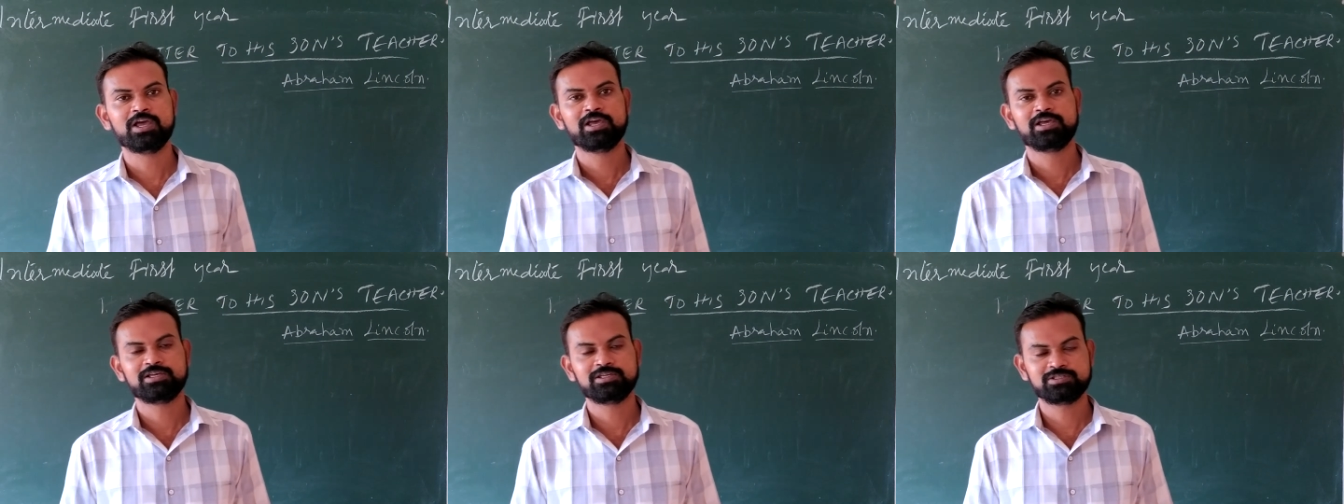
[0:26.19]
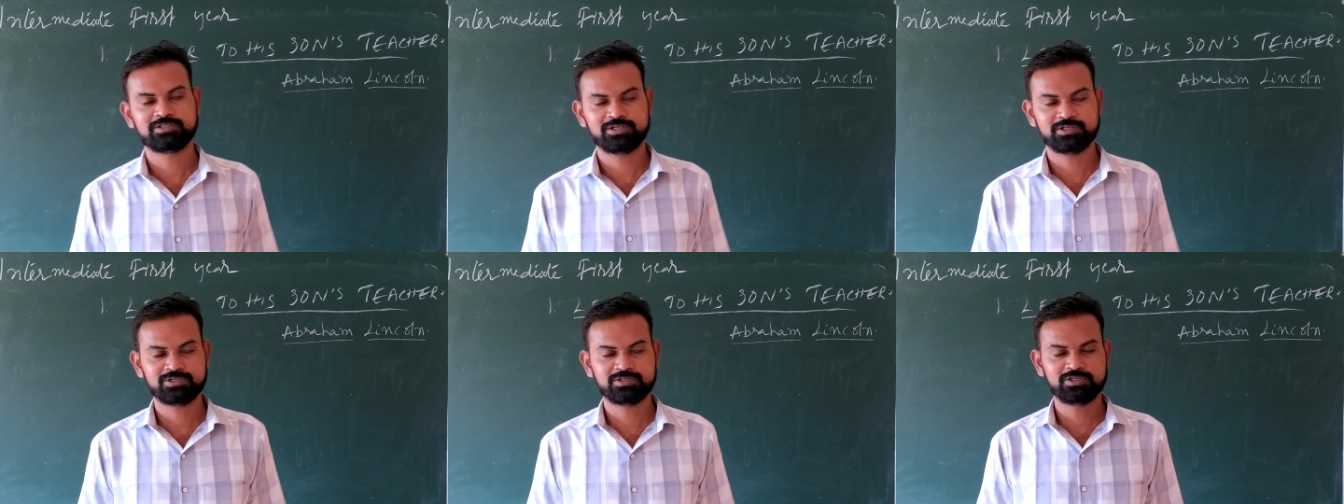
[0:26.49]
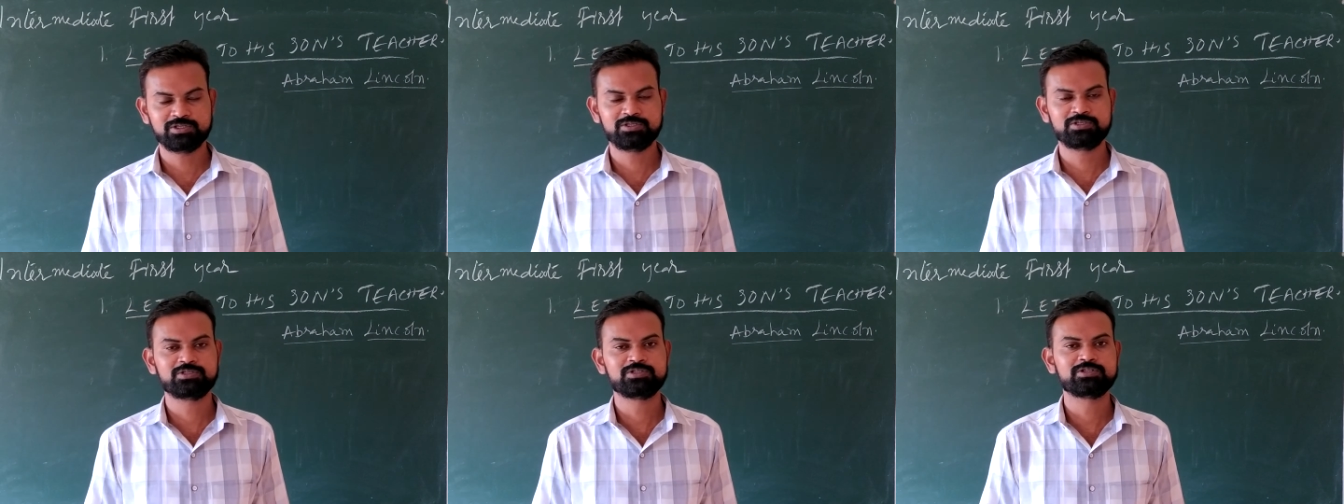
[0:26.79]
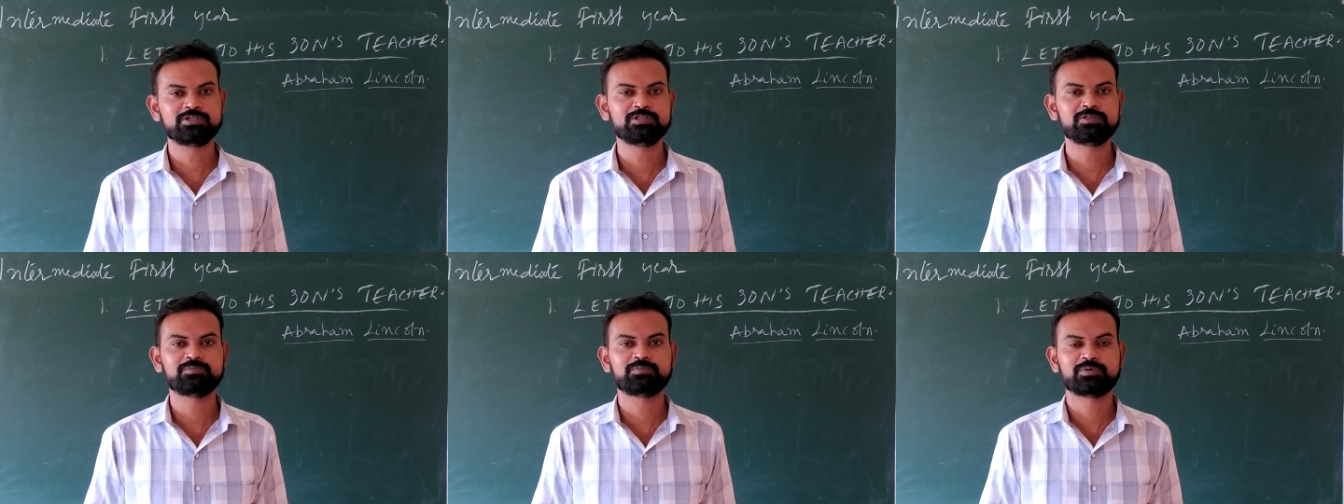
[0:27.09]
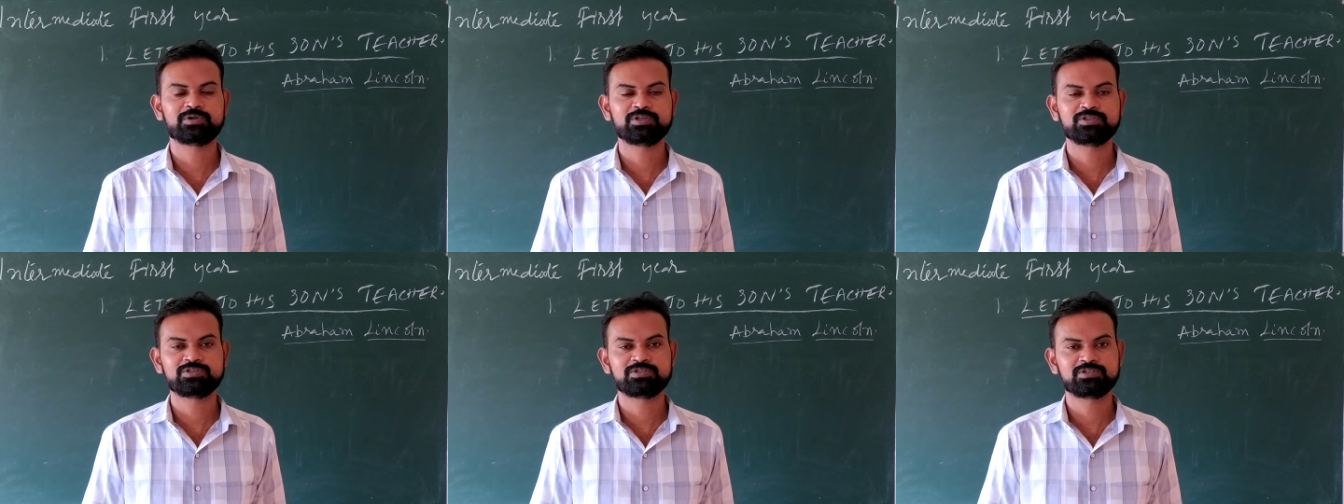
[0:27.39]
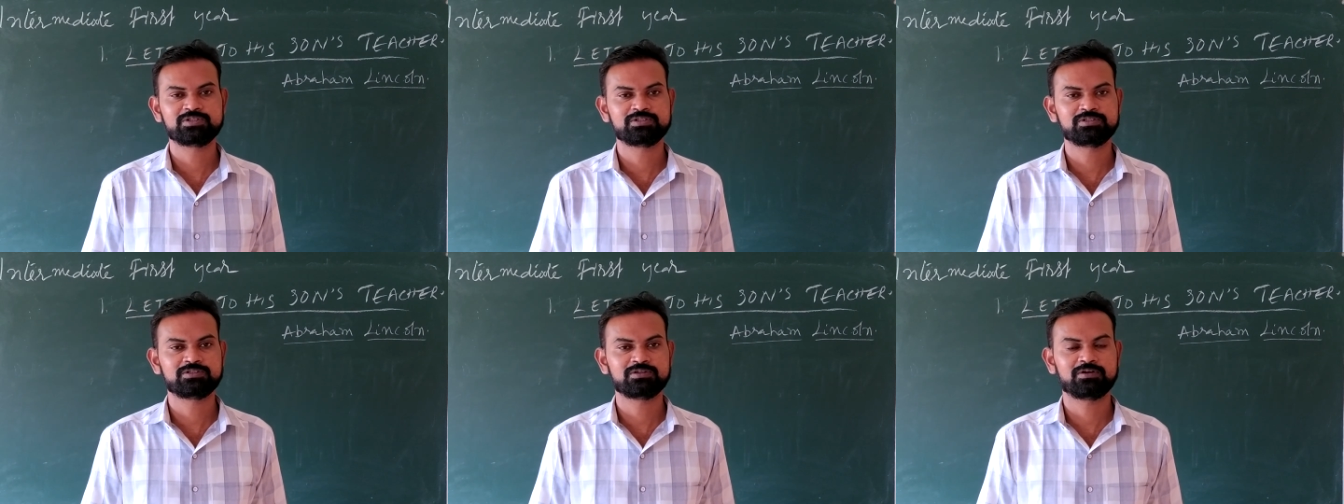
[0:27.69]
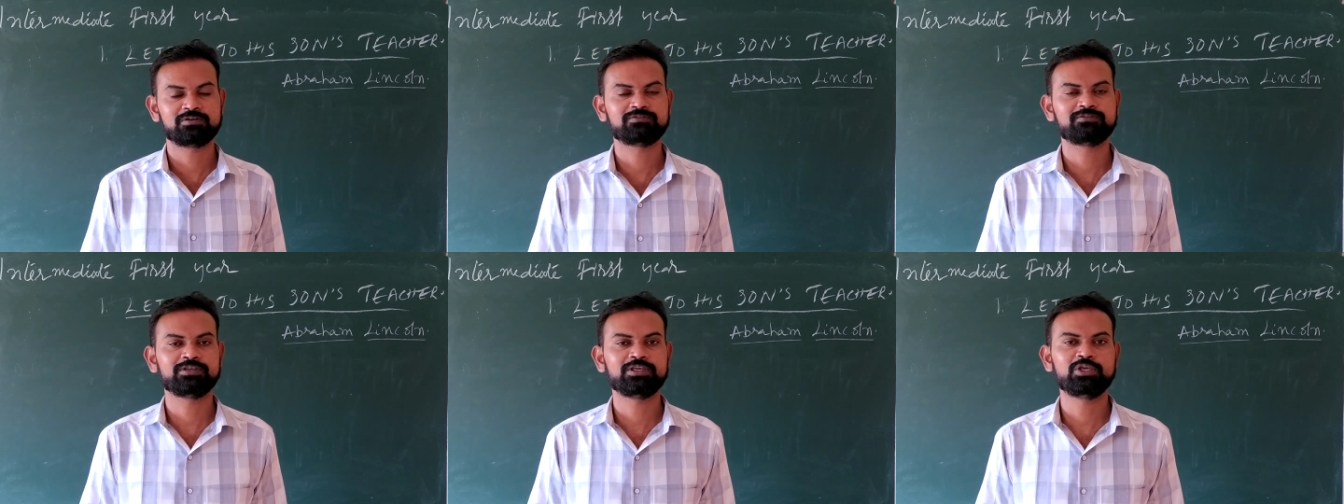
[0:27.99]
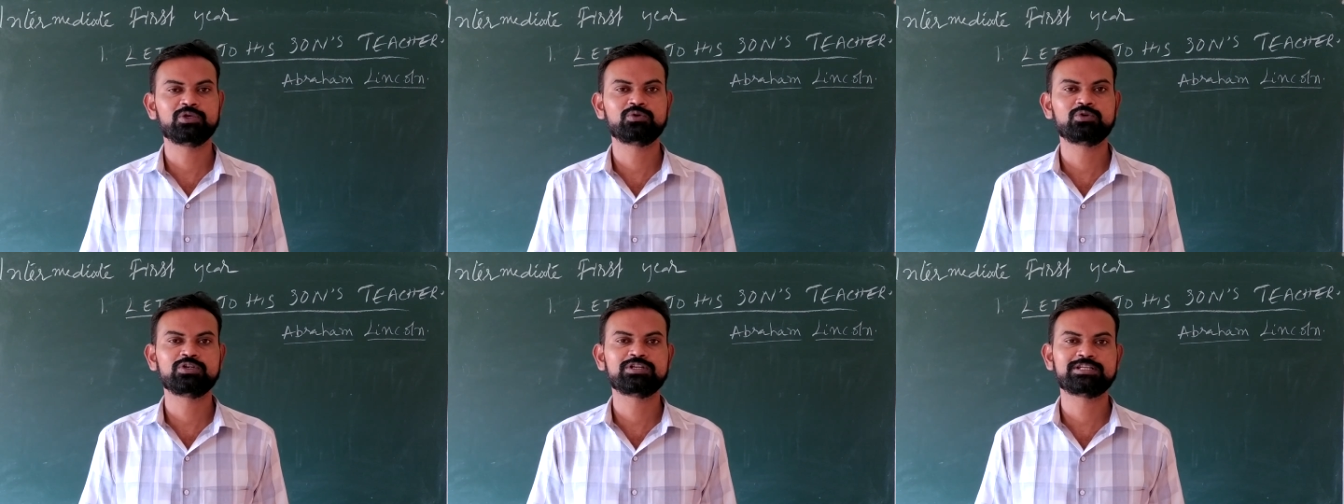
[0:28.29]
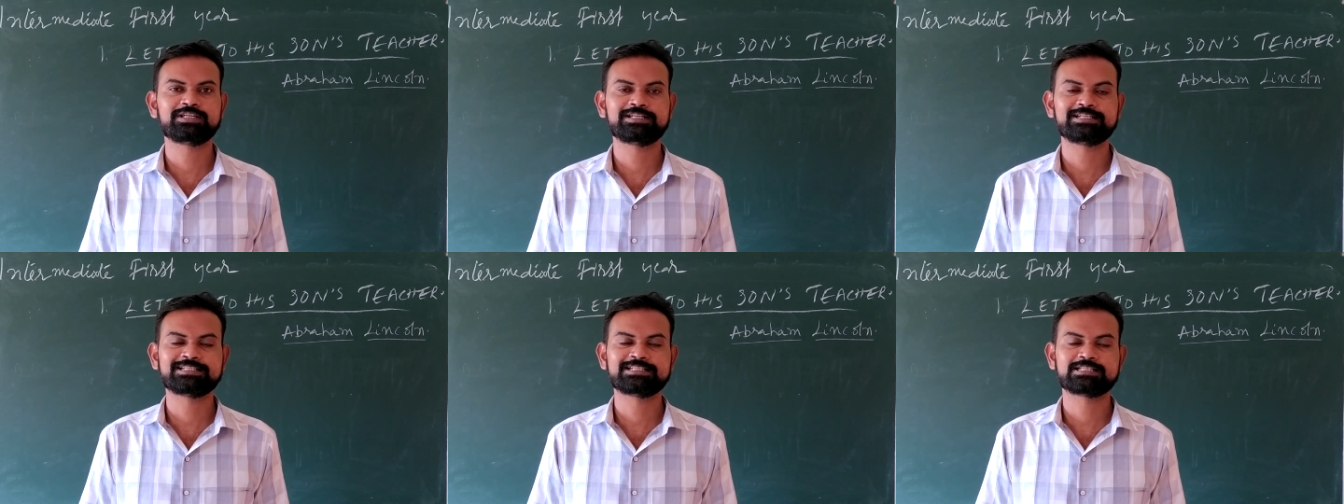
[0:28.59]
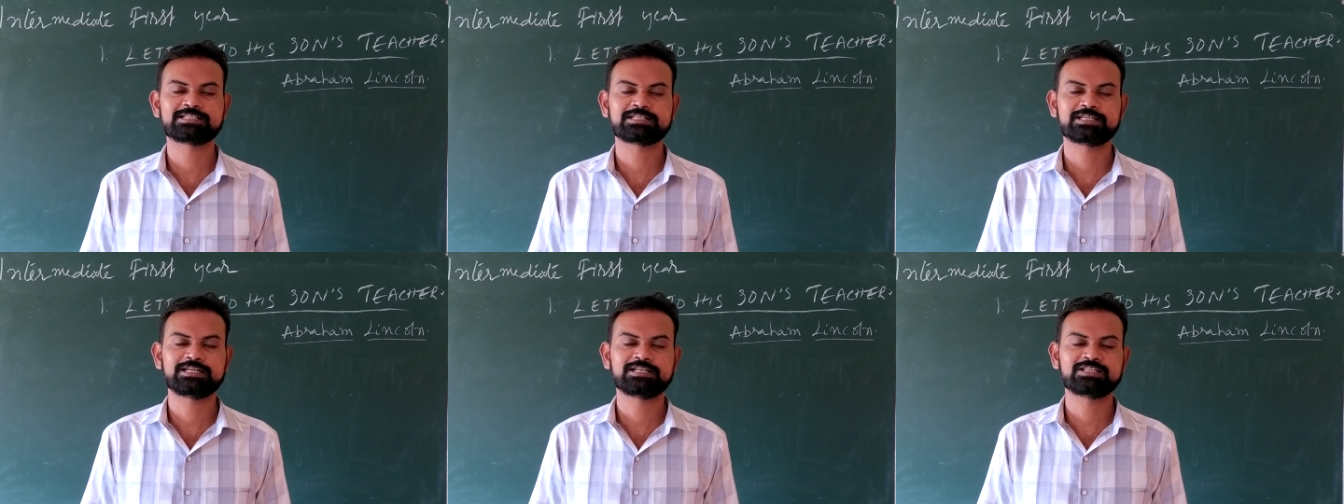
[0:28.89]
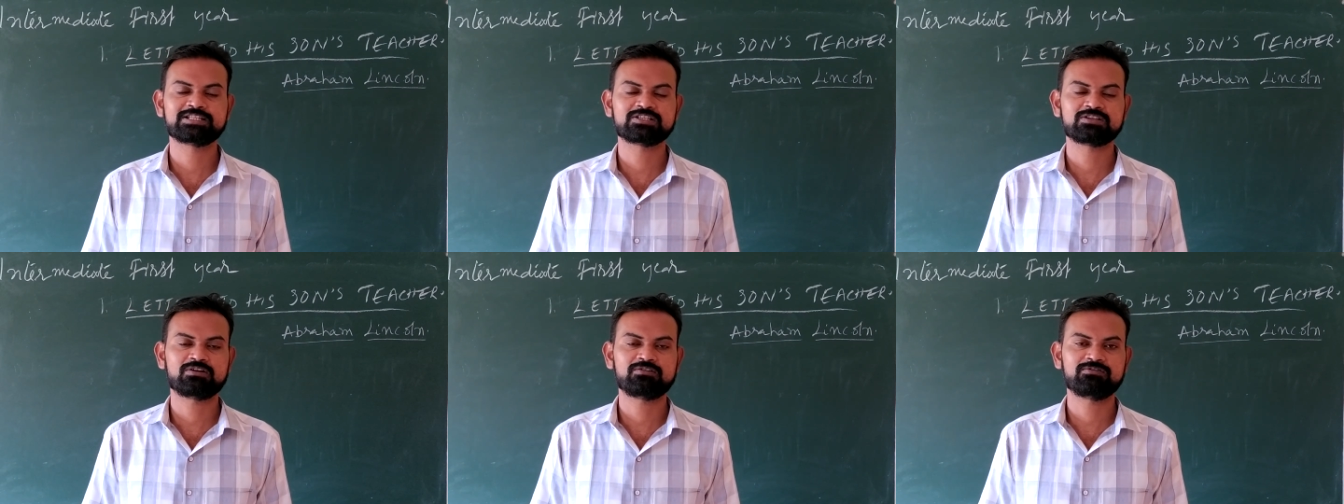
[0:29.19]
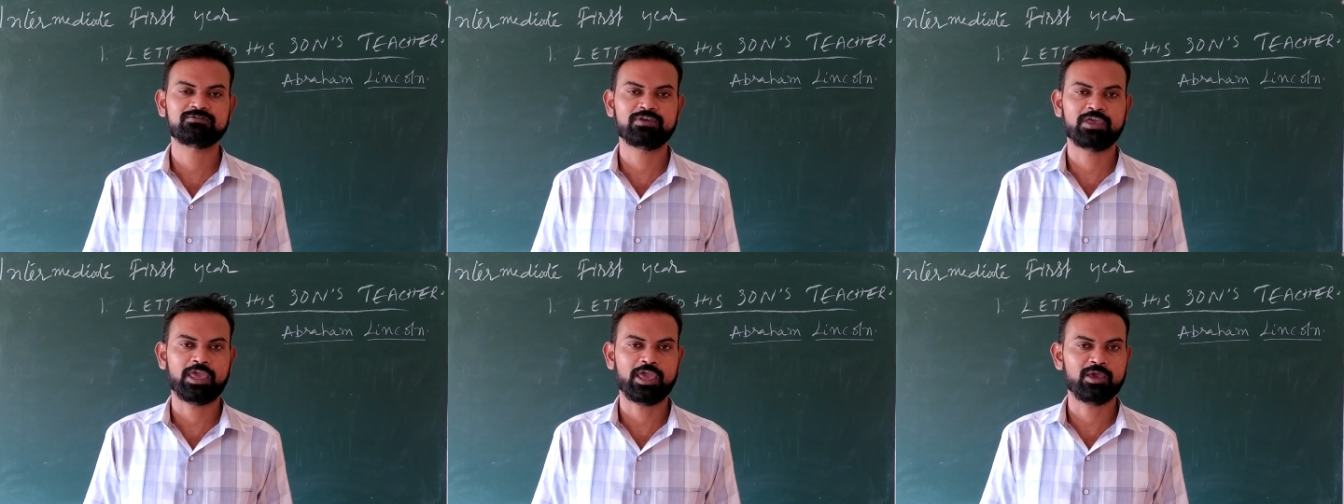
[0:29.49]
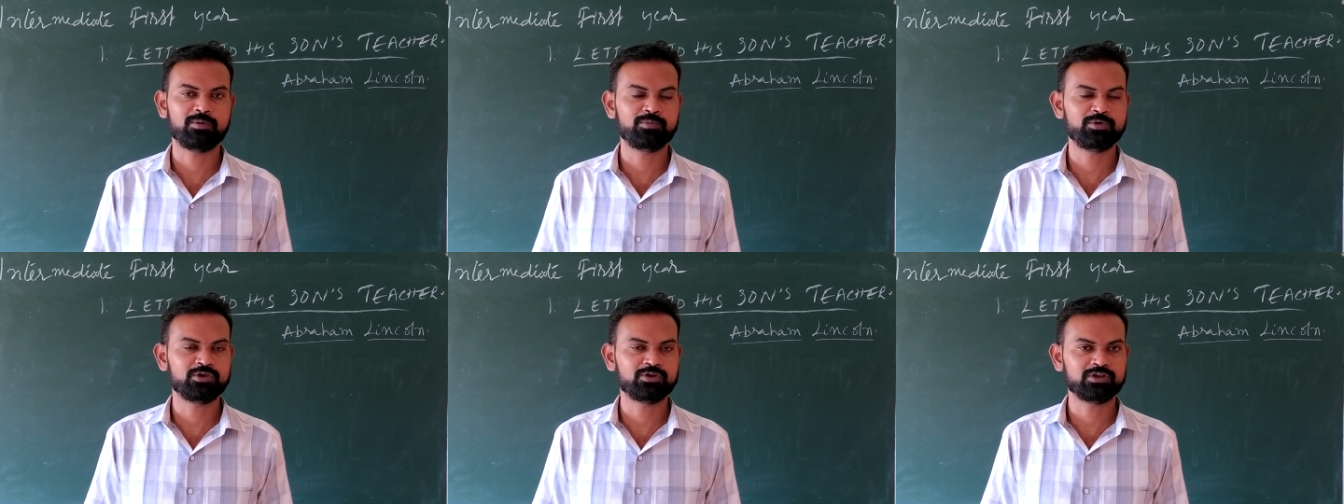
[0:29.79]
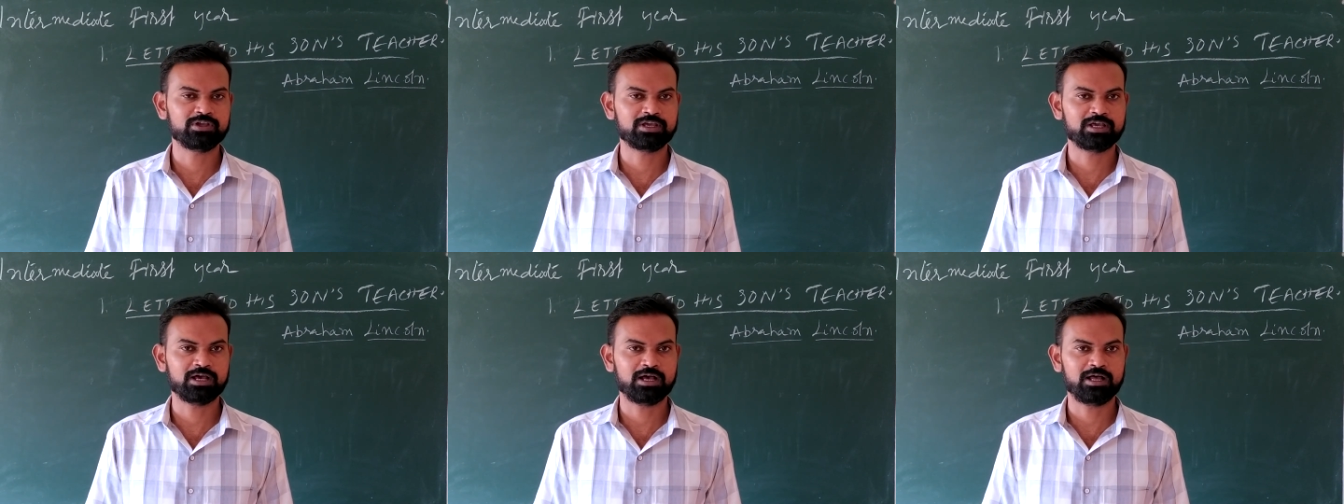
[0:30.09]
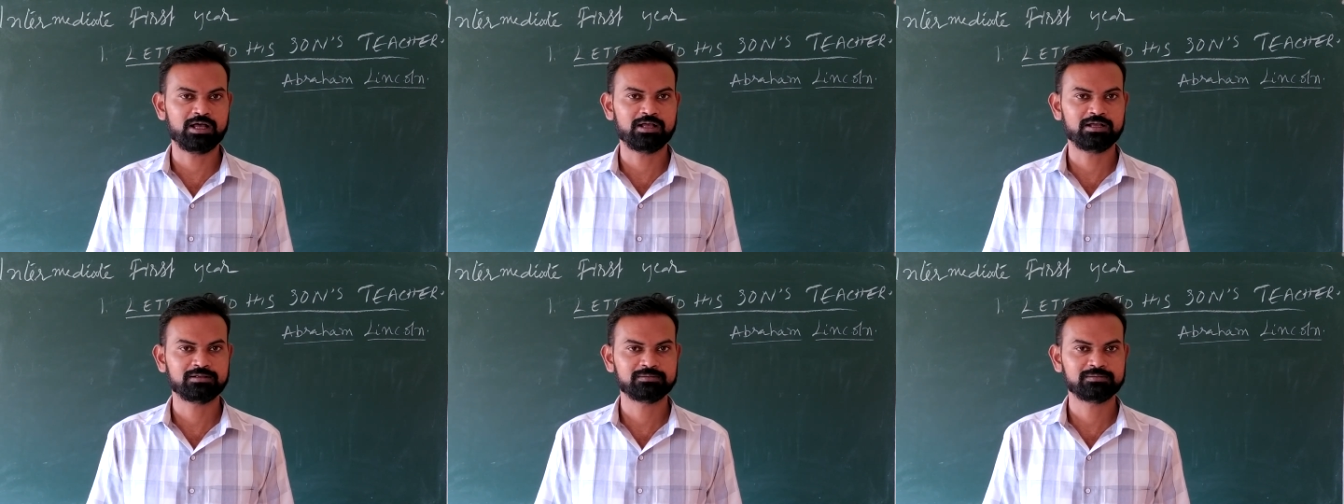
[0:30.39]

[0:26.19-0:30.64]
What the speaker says: He is the 16th president of United States of America.